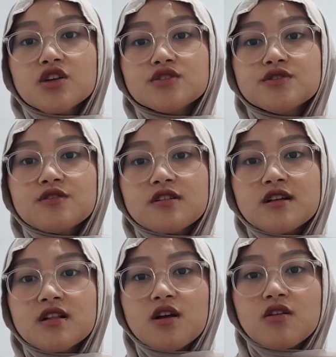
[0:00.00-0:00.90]

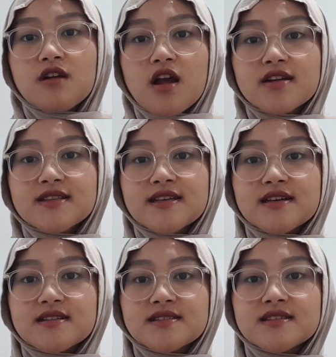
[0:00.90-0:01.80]
Journal or
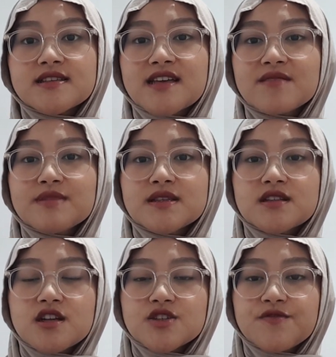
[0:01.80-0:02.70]
articles can be
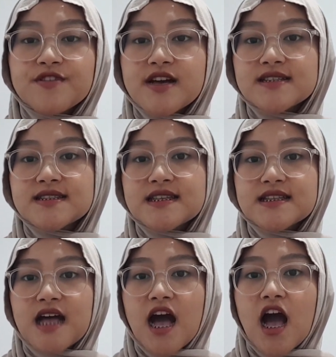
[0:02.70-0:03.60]
searched via
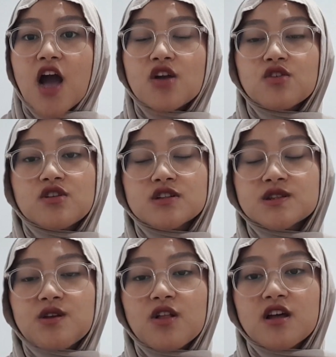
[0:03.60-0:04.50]
Sinta, Google
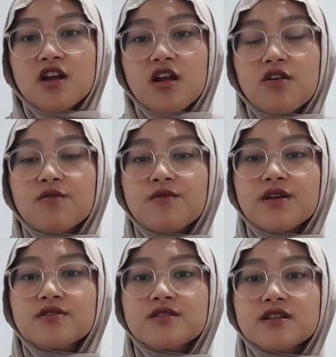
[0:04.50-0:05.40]
Scholar, or
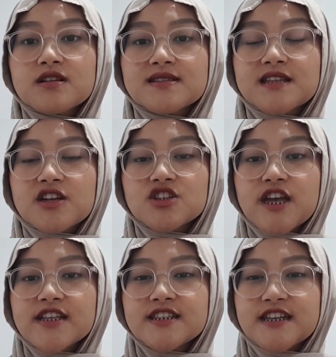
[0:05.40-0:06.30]
regular search
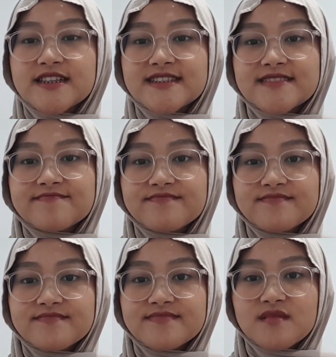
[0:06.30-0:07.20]
engines.
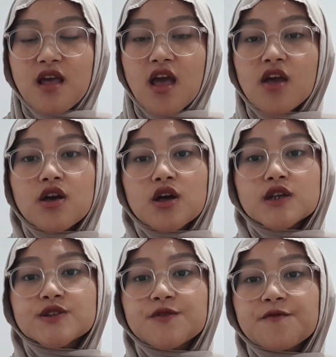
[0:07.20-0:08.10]

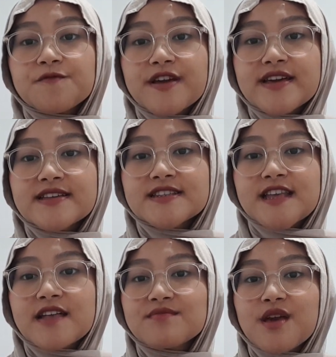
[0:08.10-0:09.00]
Surveys
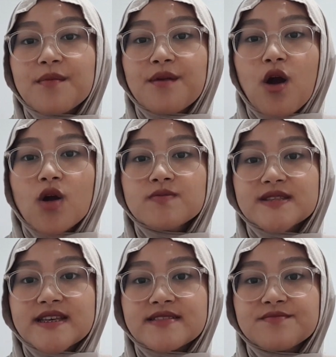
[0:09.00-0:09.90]
can be
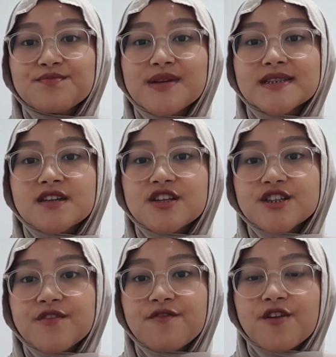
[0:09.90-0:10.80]
obtained by
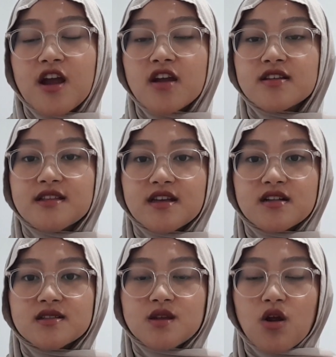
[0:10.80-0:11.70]
searching for
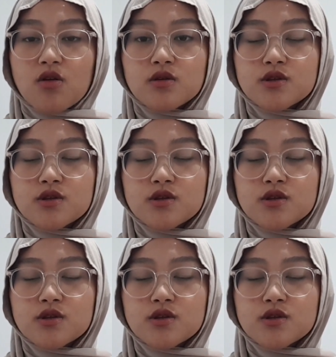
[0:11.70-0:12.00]
articles or